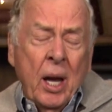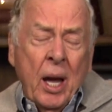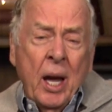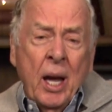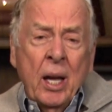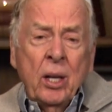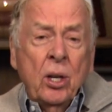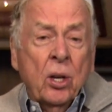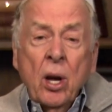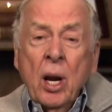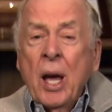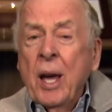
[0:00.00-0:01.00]
And you're
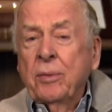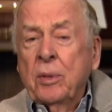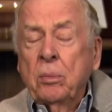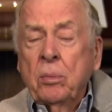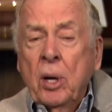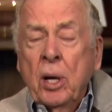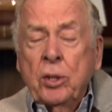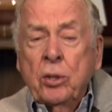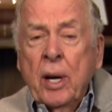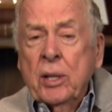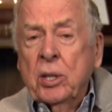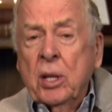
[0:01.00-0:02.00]
going to have to
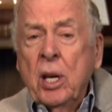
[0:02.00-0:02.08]
address the